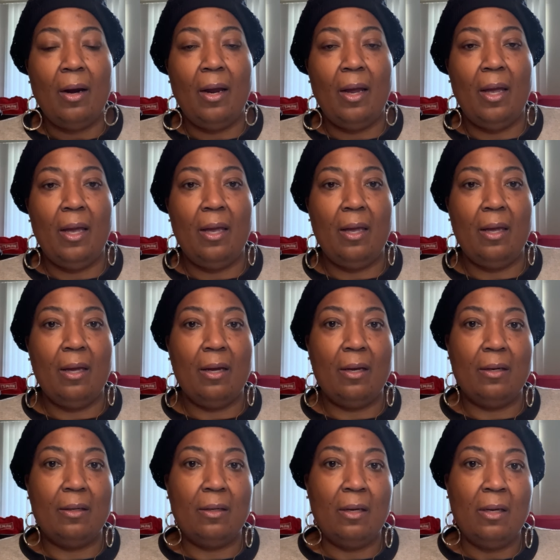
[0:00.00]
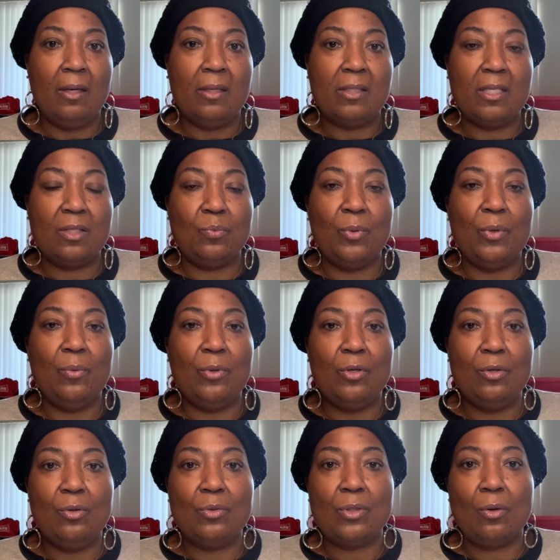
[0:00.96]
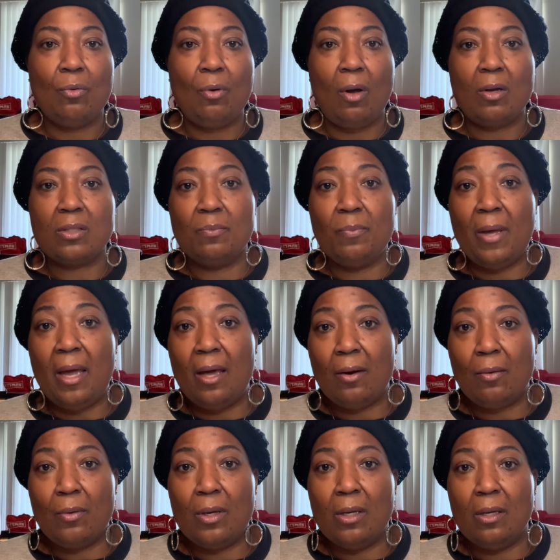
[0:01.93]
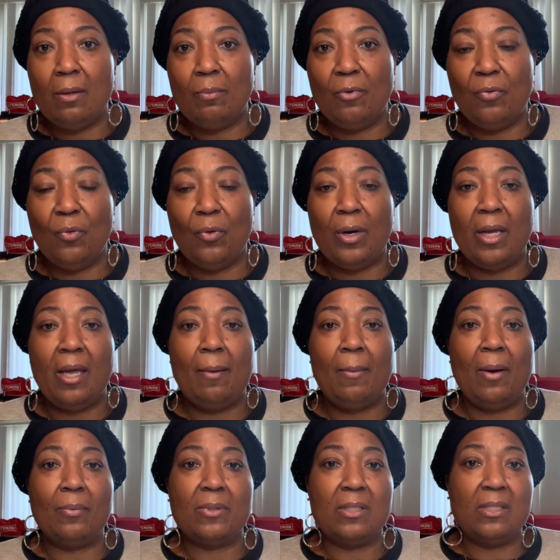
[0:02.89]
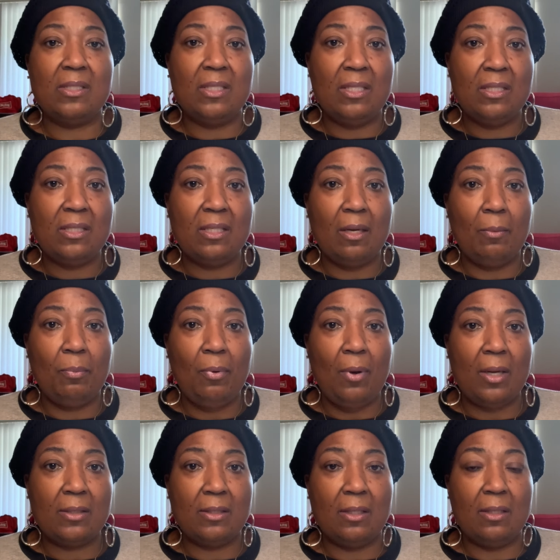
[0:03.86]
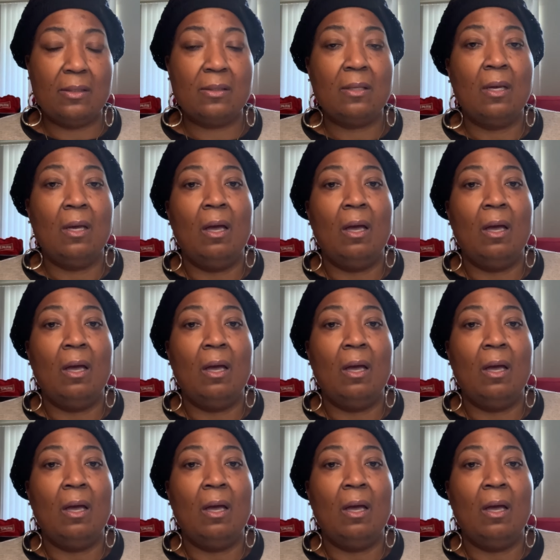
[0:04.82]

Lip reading: And since we were using cross battery before they came out with the CSEP process,